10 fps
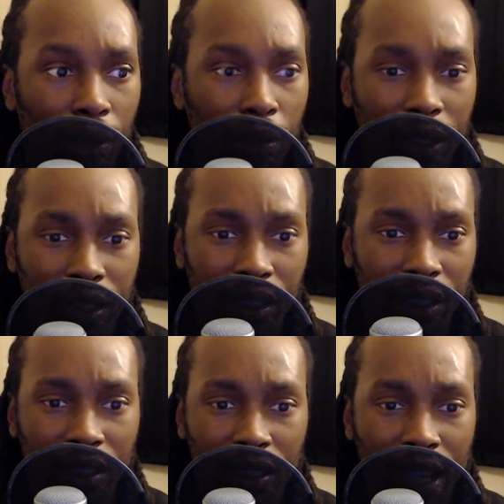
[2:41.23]

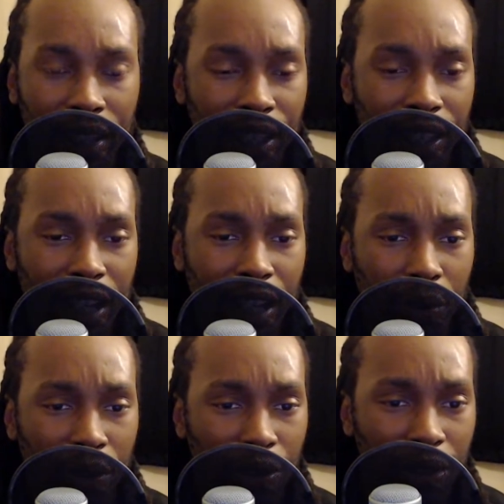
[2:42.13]
Anthony
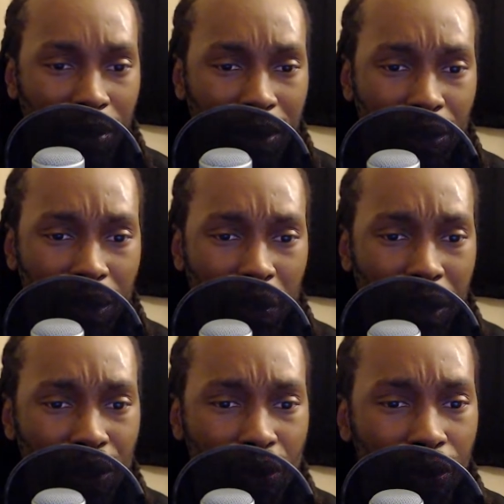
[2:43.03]
Joshua's usually between
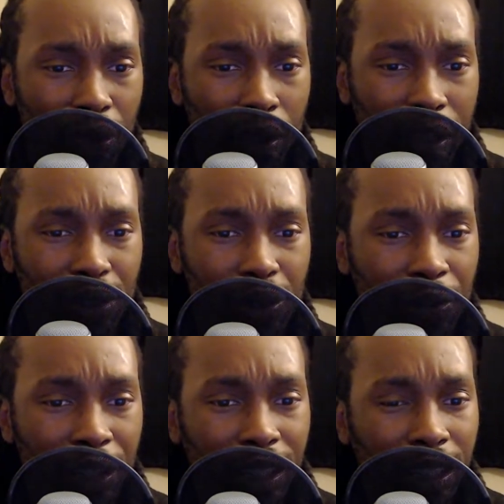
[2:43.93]
240 and
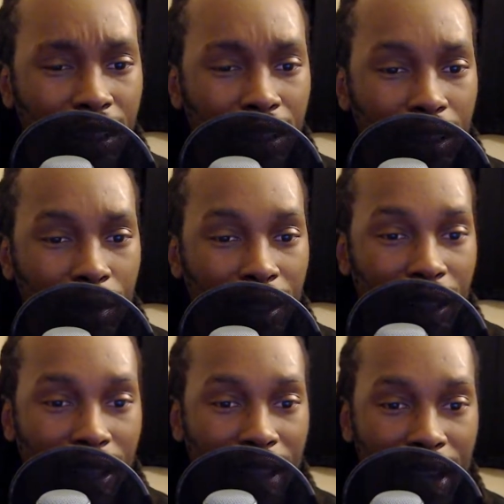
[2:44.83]
250, something
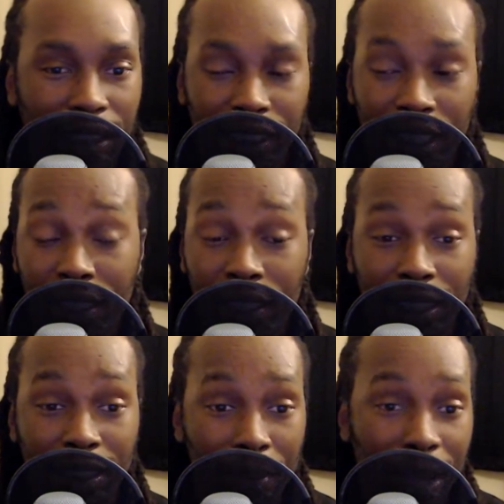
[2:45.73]
like that at
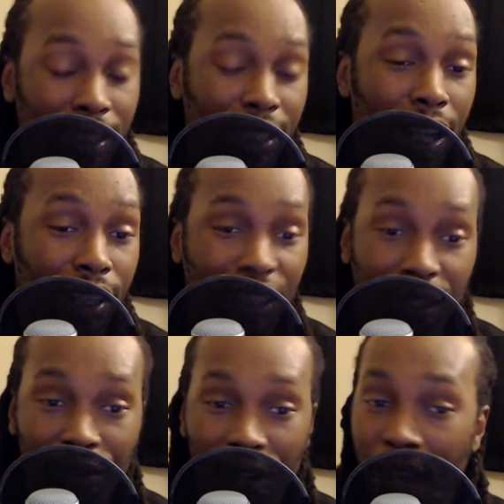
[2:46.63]
6'6". The man's got a
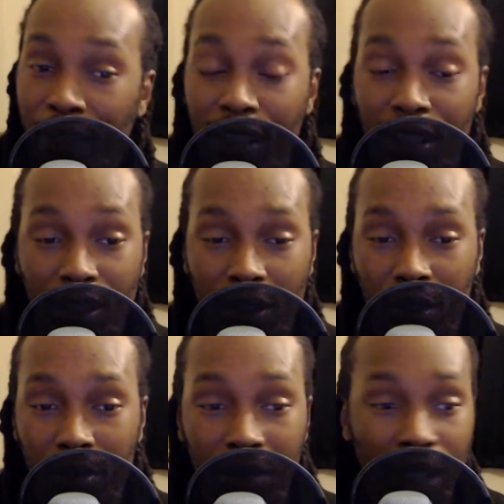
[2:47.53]
good 5 inches
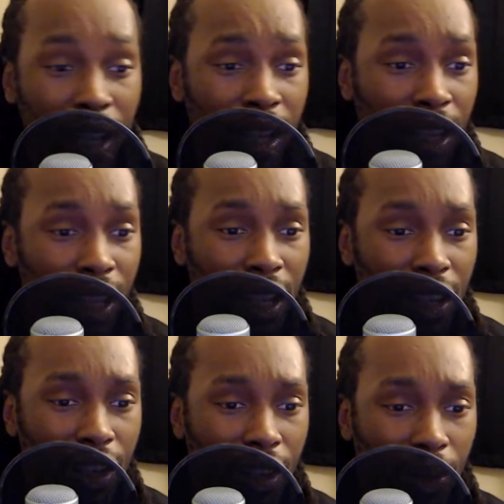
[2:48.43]
on him and
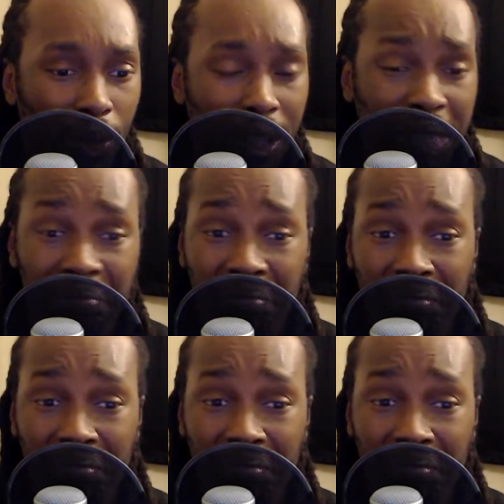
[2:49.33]
another